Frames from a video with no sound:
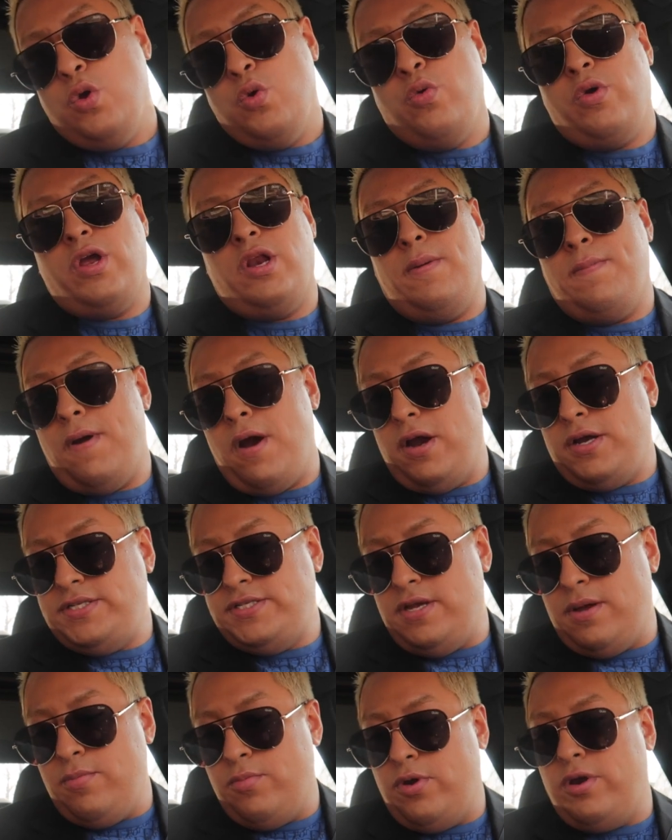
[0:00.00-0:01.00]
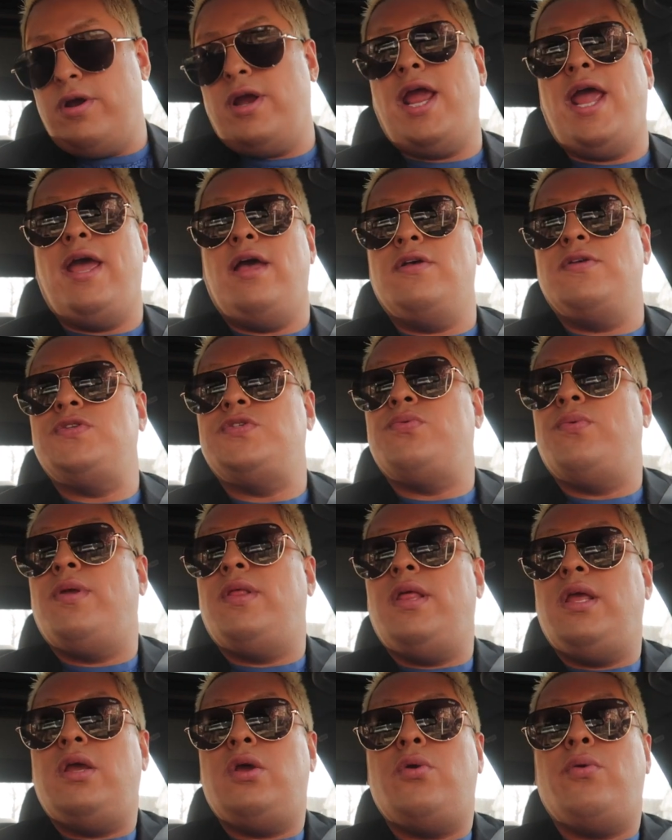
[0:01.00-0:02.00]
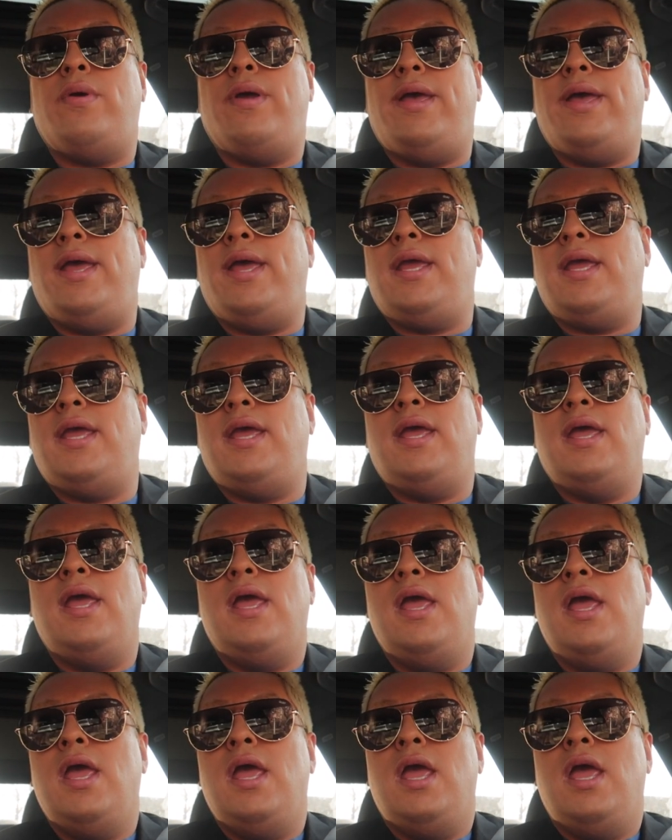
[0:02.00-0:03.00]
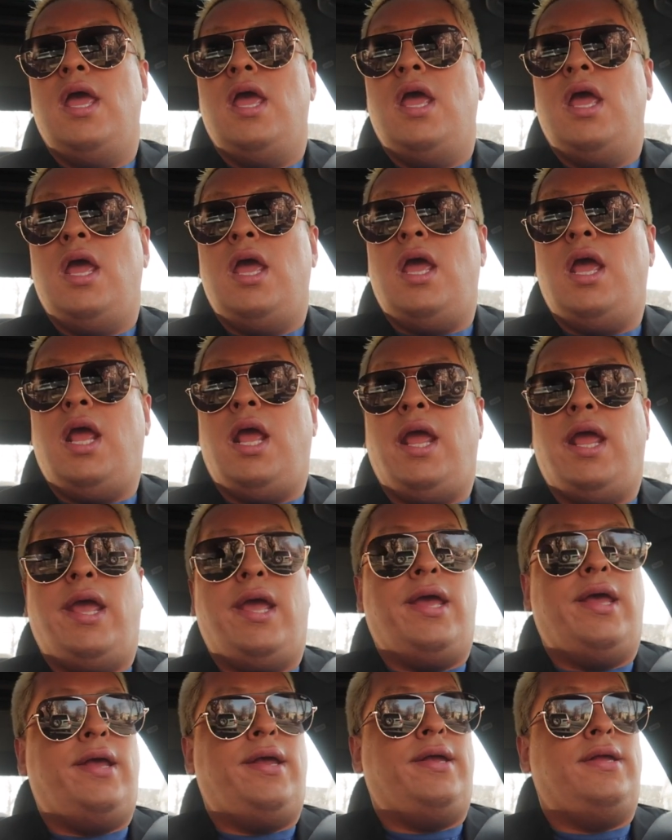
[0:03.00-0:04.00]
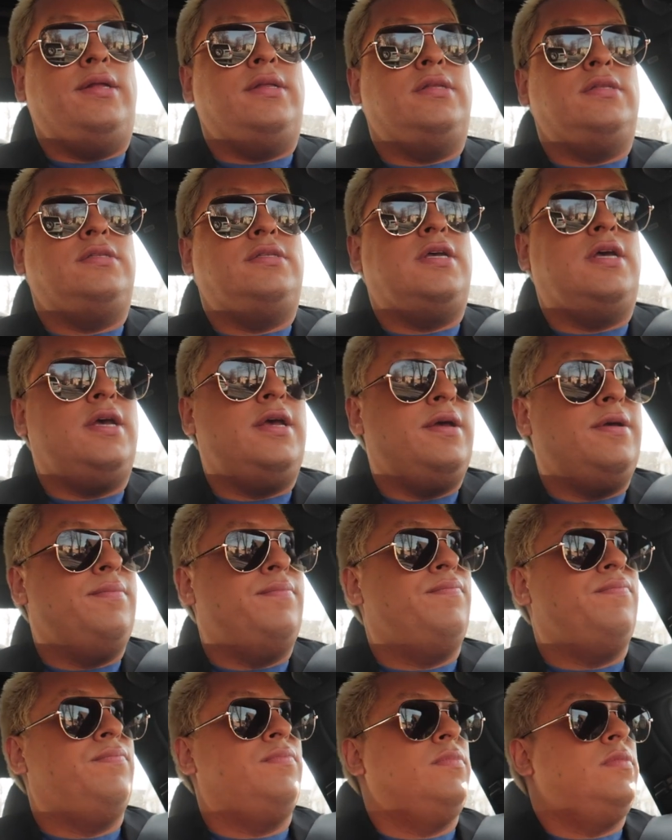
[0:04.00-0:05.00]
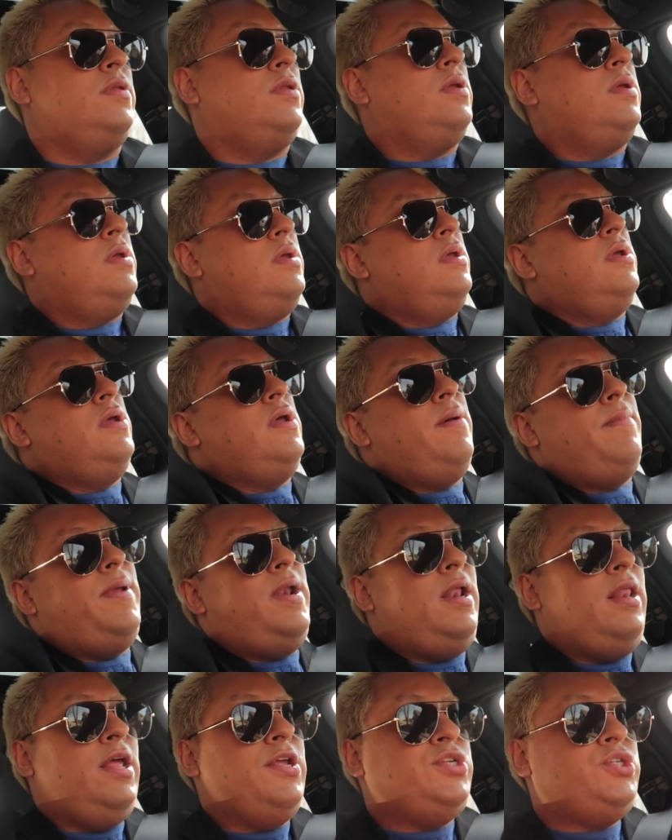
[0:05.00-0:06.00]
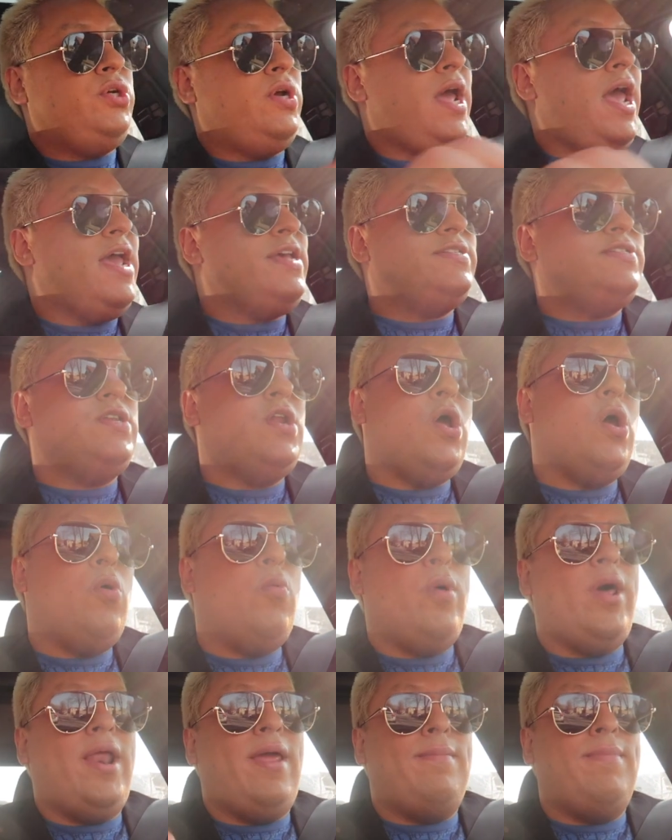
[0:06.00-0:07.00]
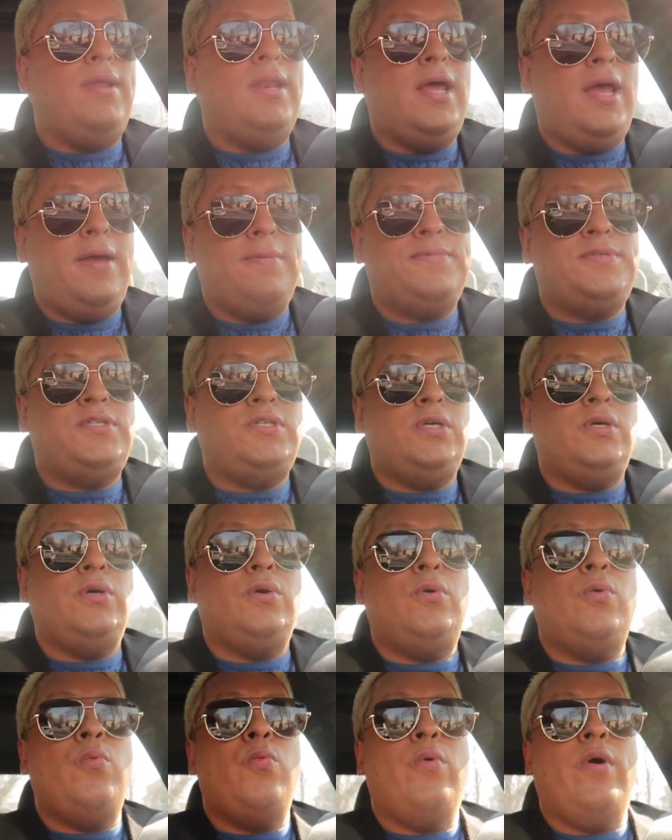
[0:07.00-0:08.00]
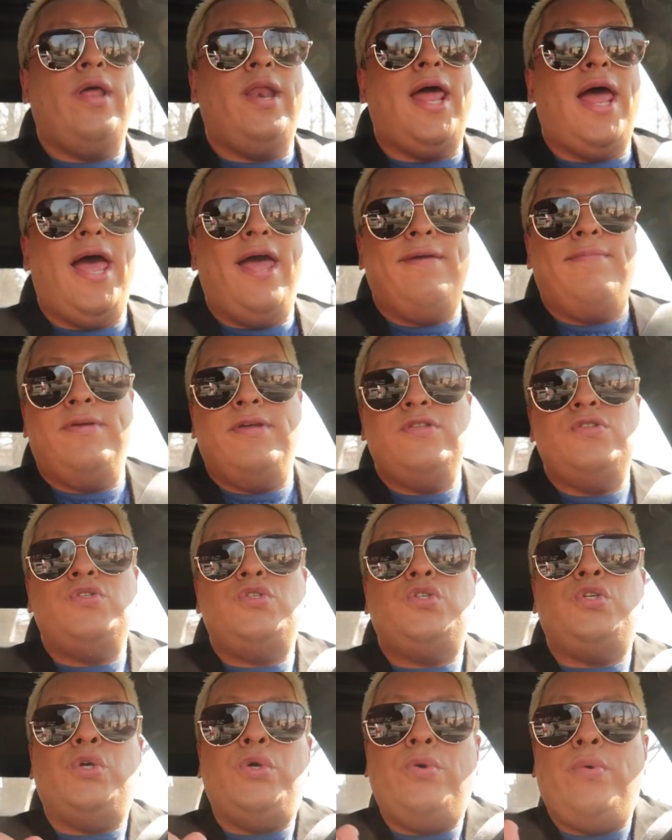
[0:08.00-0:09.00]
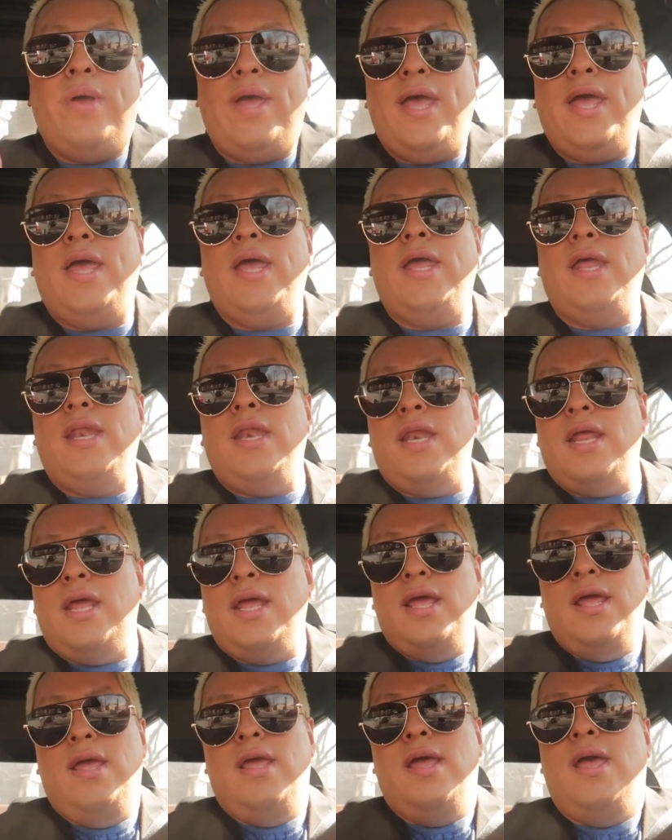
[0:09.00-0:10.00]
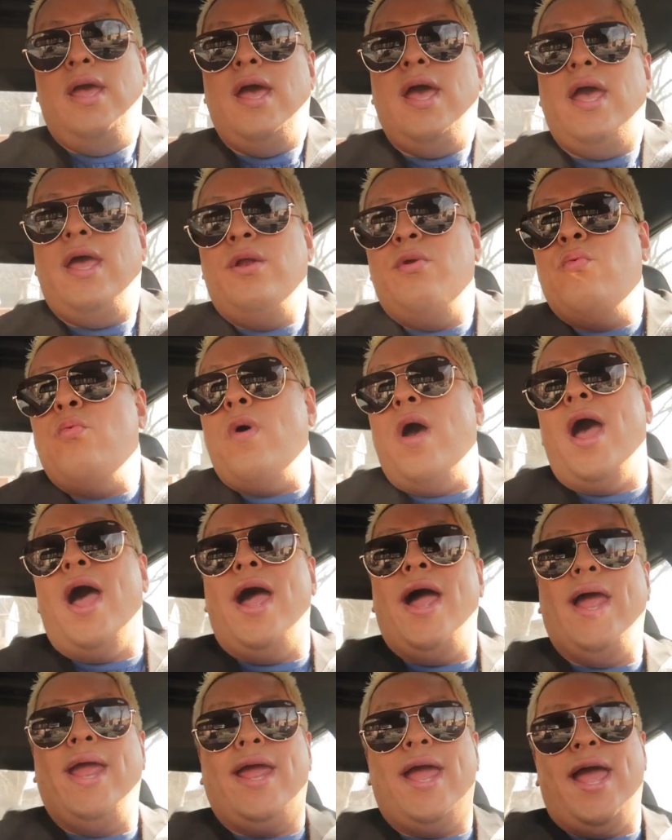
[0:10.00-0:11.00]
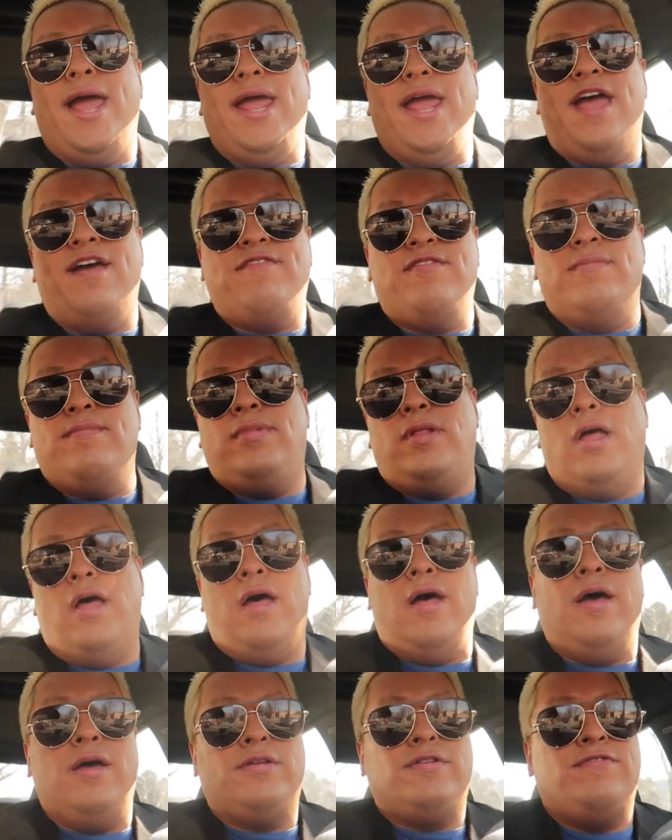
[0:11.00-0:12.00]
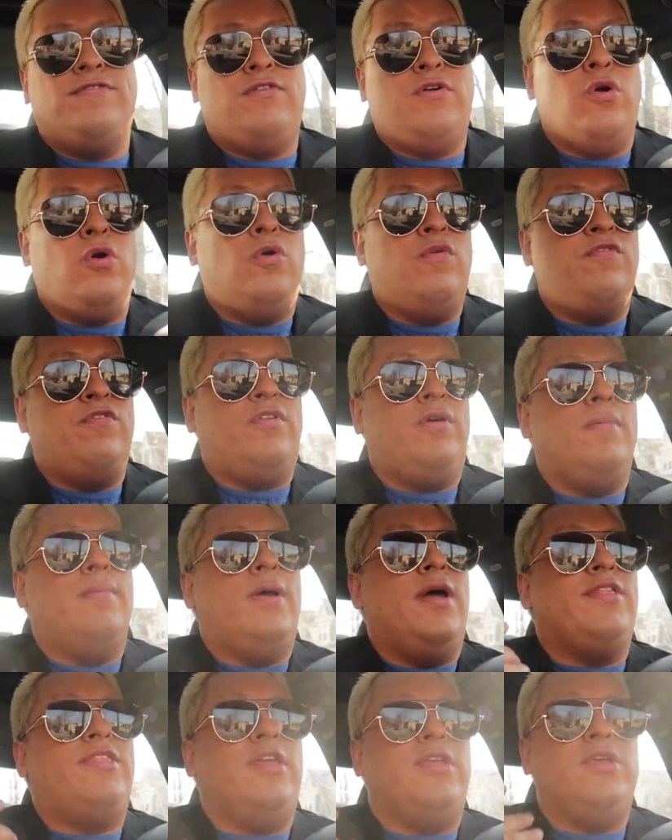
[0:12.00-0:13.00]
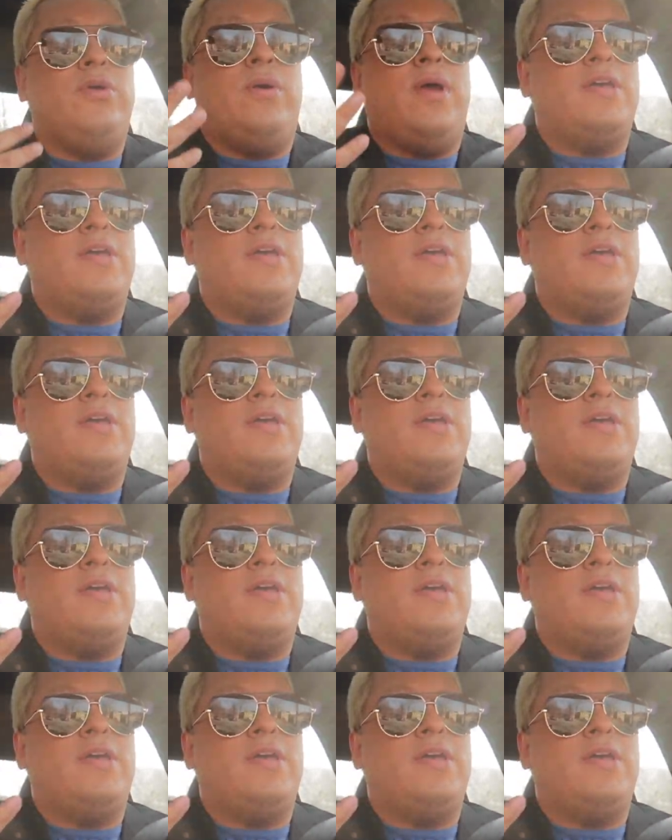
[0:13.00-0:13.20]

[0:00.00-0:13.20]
we're gonna park somewhere else really quick. And I'm gonna let you guys know what I've been up to, what I've been doing, and why I haven't blogged for over a month. And you